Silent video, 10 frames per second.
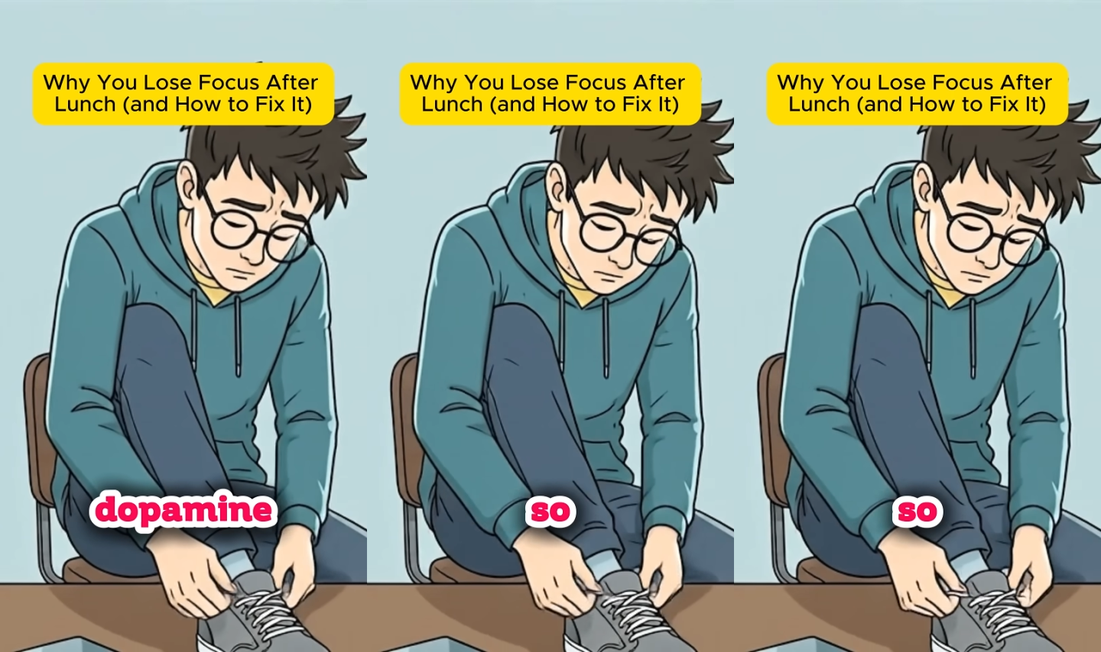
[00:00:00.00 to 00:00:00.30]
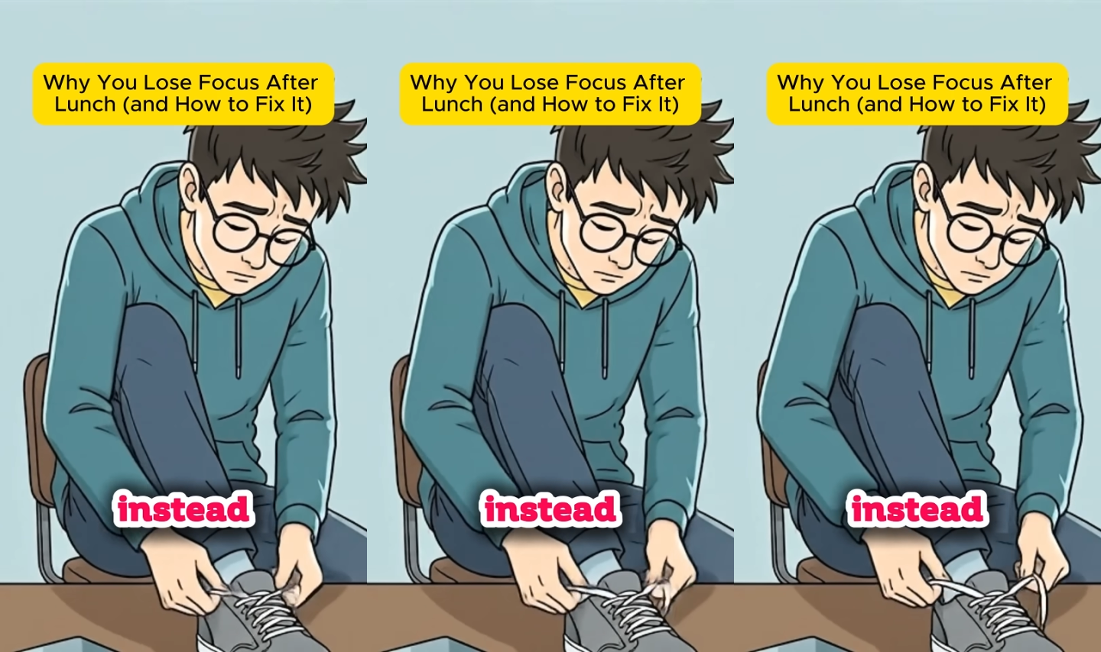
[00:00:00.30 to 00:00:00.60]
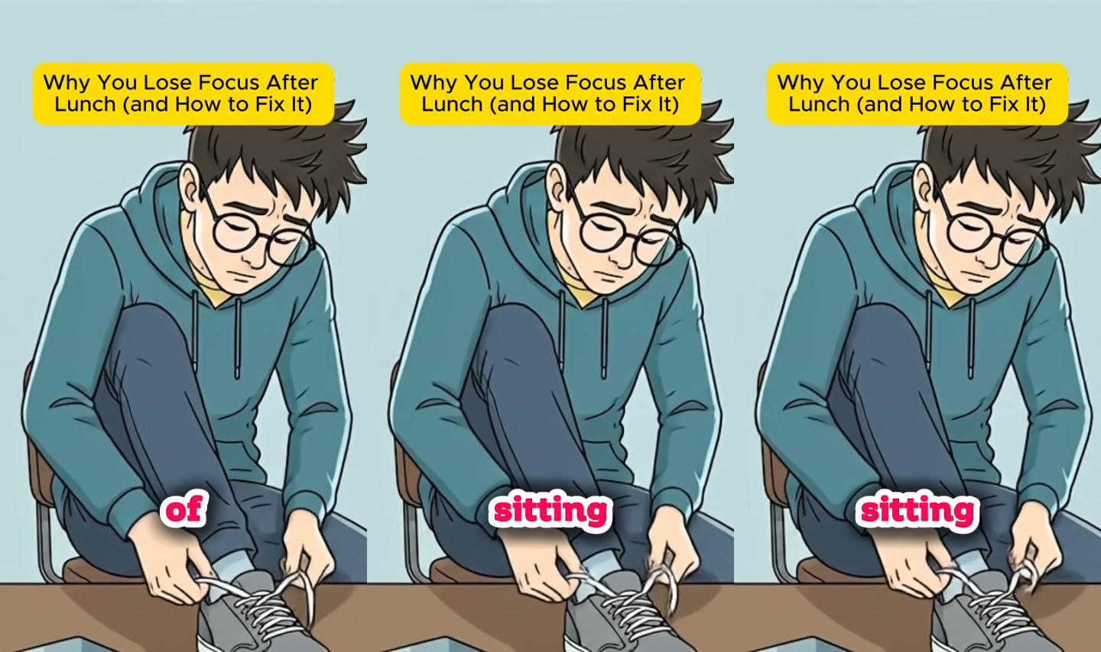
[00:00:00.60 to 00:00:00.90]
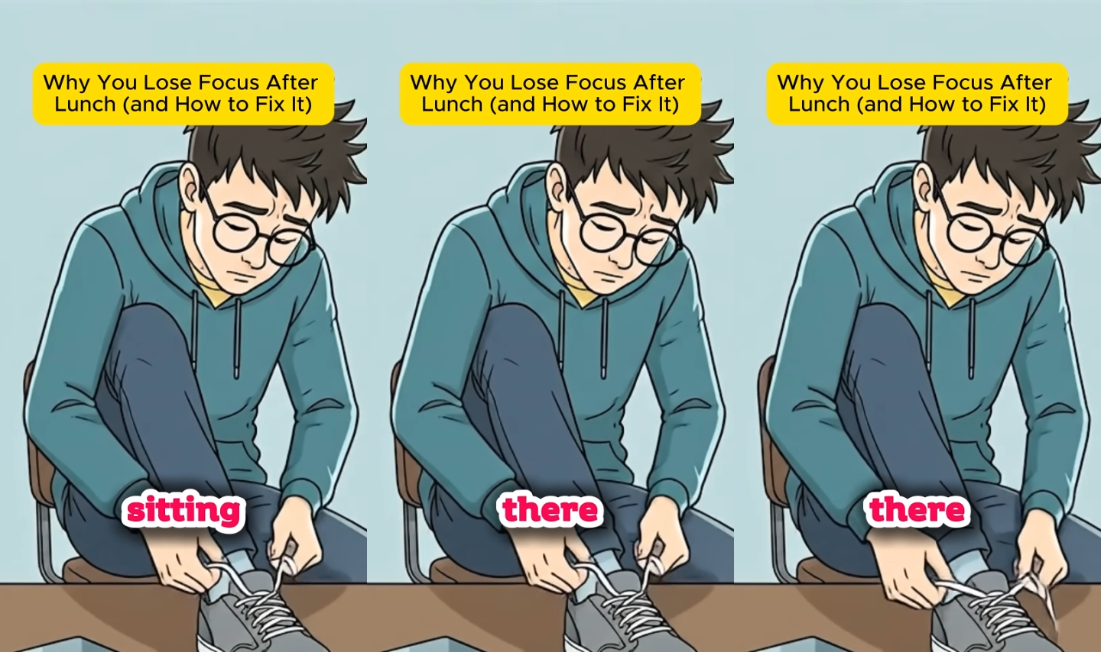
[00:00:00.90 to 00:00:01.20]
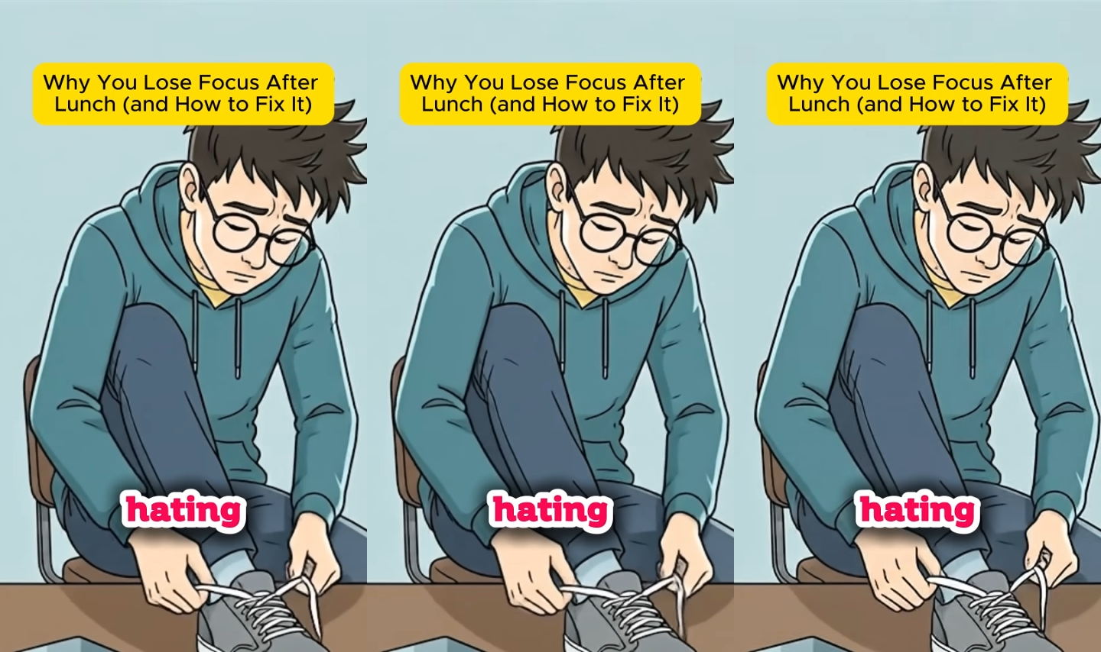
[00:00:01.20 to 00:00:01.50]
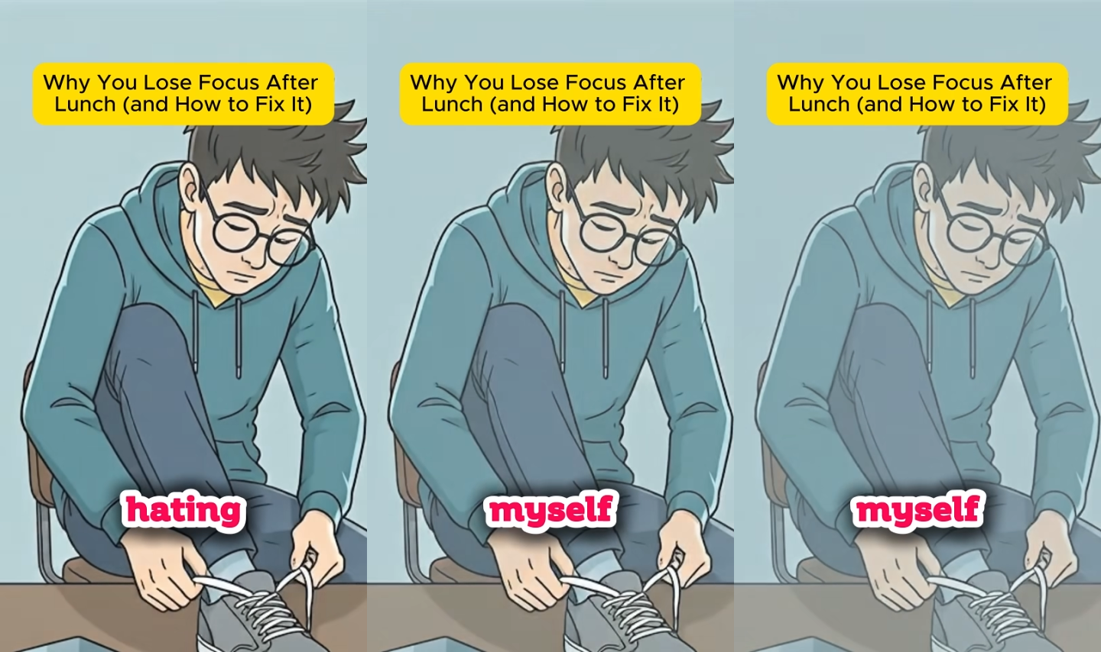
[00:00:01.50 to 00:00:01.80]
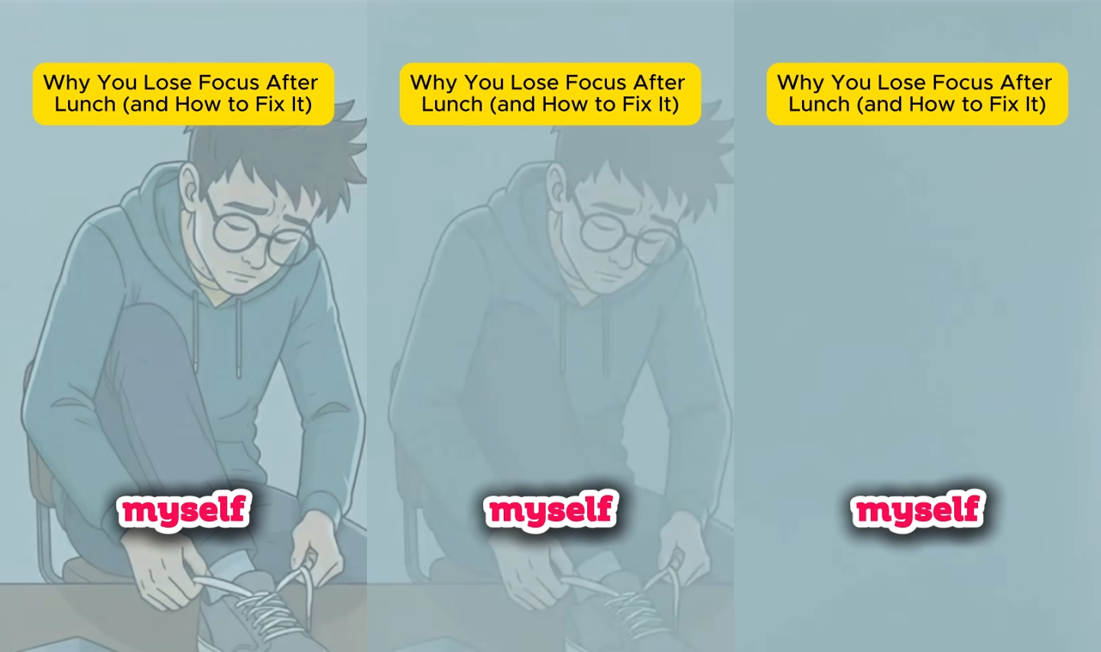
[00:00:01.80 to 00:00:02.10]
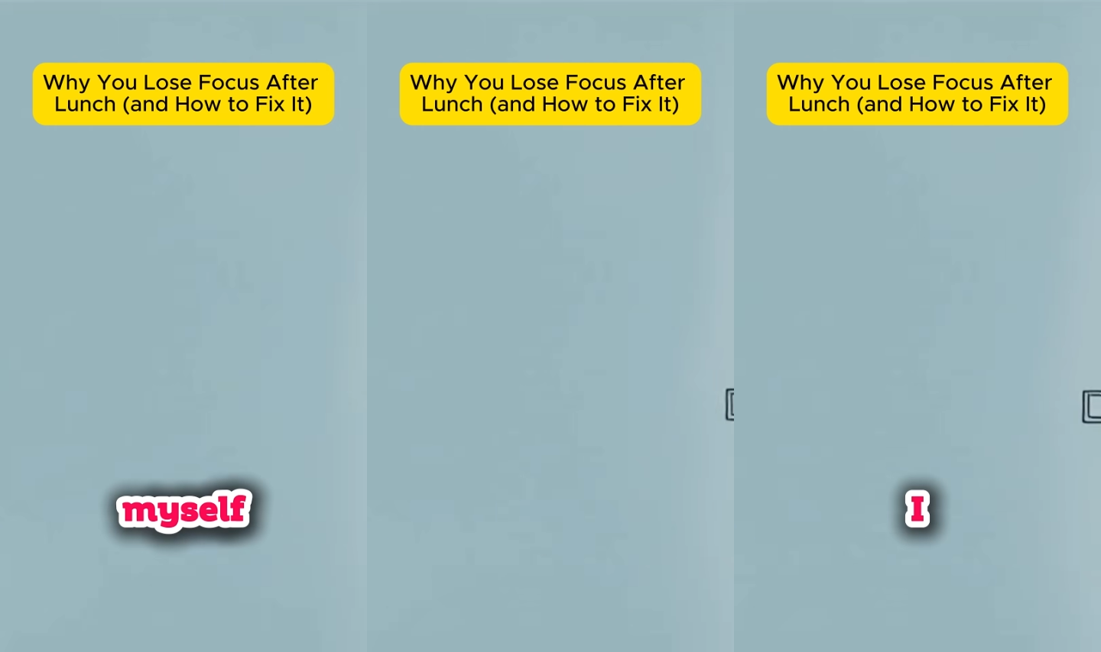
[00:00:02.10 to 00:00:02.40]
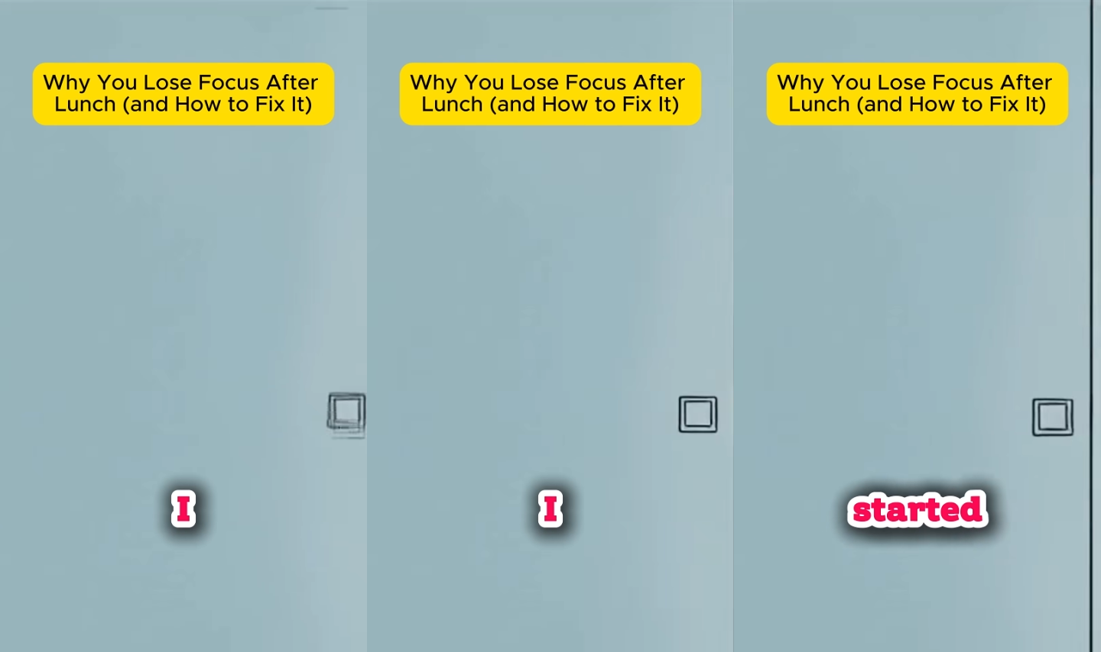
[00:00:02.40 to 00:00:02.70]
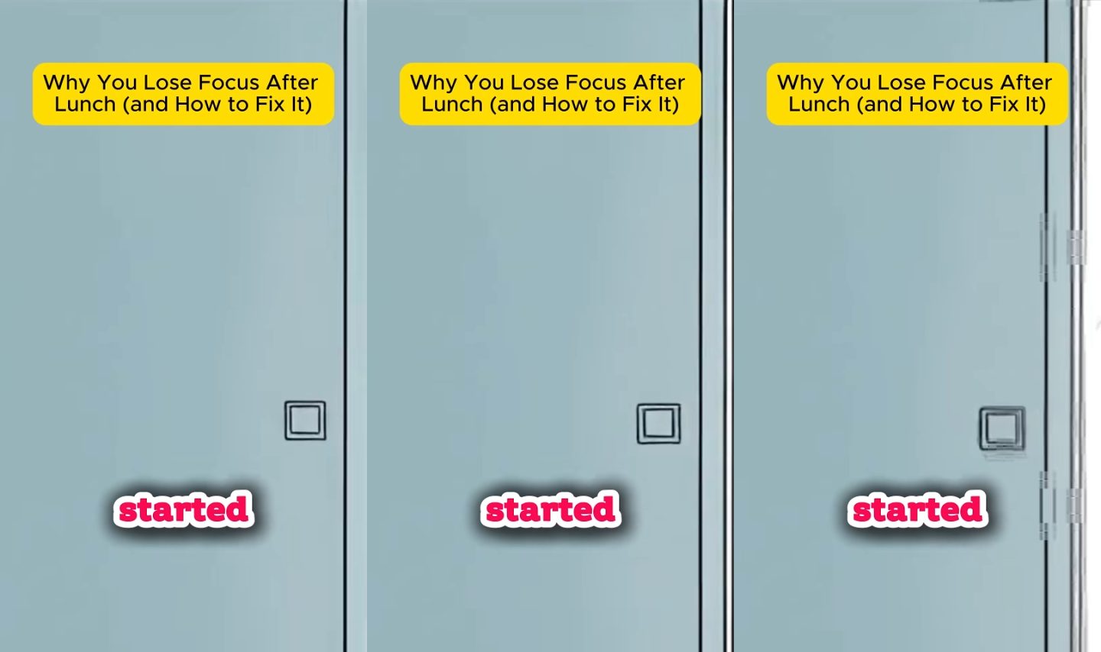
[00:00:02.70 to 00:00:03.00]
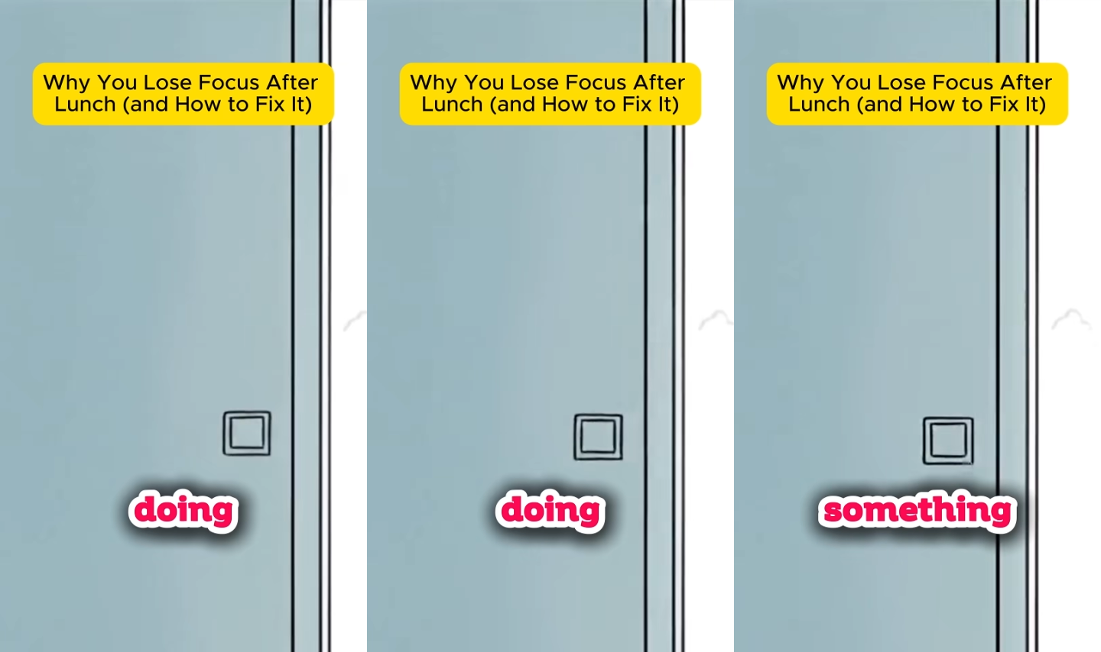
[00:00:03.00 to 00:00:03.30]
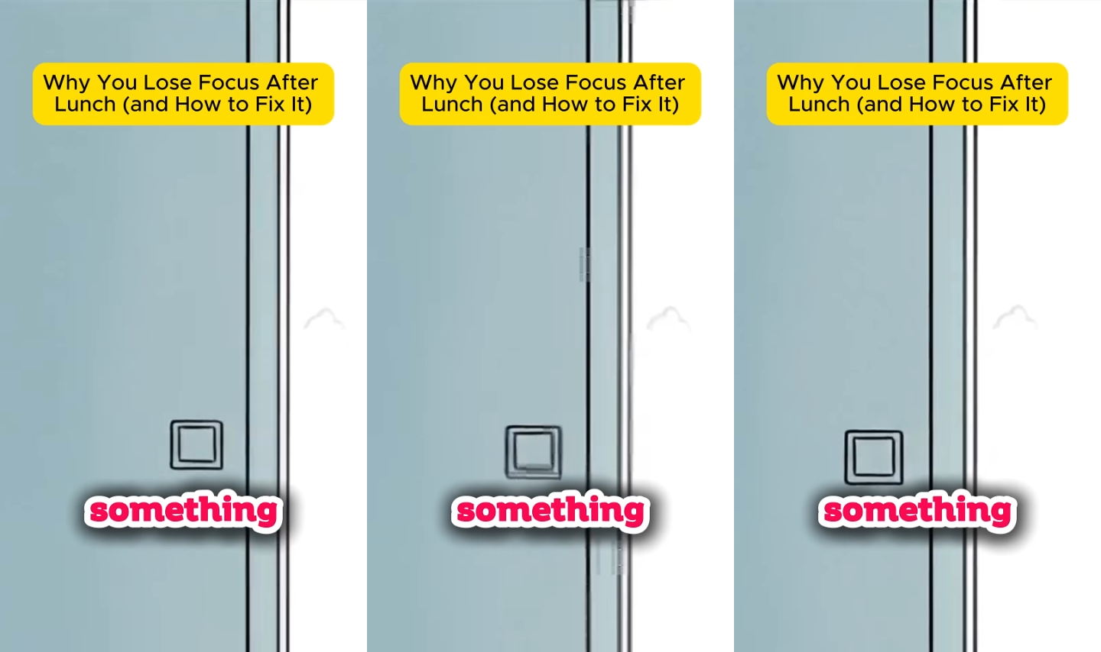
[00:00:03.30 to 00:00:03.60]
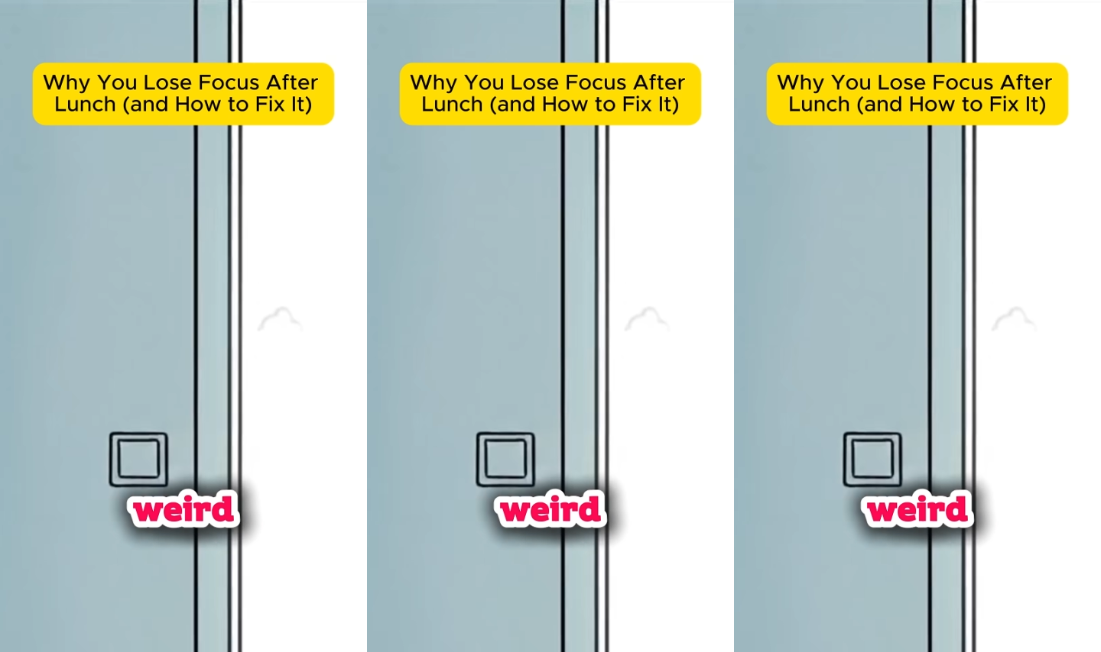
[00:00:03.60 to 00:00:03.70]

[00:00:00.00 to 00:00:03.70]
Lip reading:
No face is visible, so there are no lips to read.